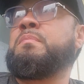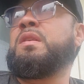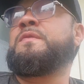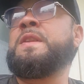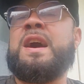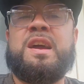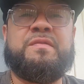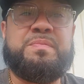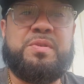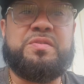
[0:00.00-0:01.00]
It's not
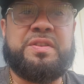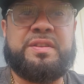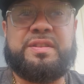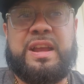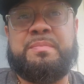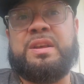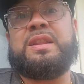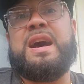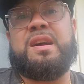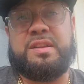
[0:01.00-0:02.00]
every building, damn near a
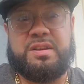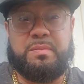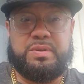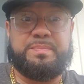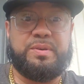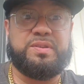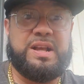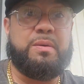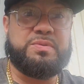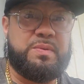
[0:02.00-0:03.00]
lot. In a couple of
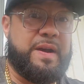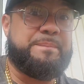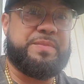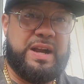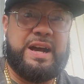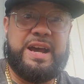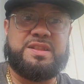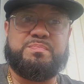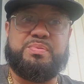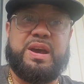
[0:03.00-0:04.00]
buildings, I had
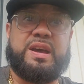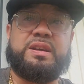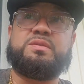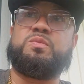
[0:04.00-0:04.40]
the bag.